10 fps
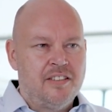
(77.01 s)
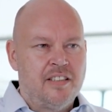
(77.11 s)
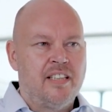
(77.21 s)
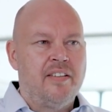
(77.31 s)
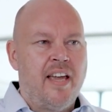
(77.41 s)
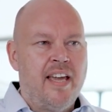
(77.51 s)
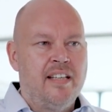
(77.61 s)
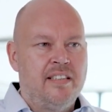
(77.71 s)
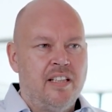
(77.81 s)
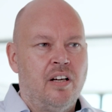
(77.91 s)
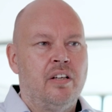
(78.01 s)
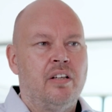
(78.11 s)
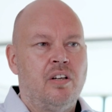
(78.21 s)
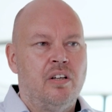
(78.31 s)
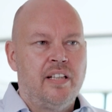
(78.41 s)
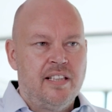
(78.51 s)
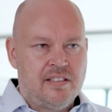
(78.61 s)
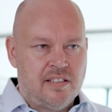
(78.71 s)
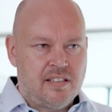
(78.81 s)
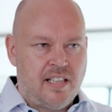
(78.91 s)
you can say, the energy on the
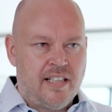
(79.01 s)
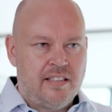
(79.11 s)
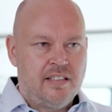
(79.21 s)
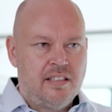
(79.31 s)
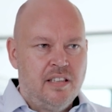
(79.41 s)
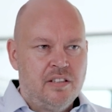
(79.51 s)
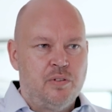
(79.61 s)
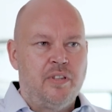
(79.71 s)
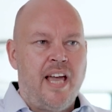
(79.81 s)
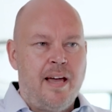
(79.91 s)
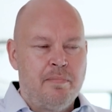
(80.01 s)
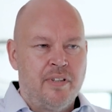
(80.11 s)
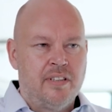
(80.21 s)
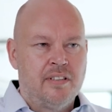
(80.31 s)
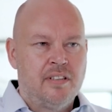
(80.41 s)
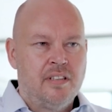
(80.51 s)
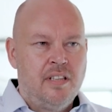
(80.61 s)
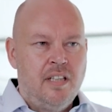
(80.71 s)
condenser side to the ambient.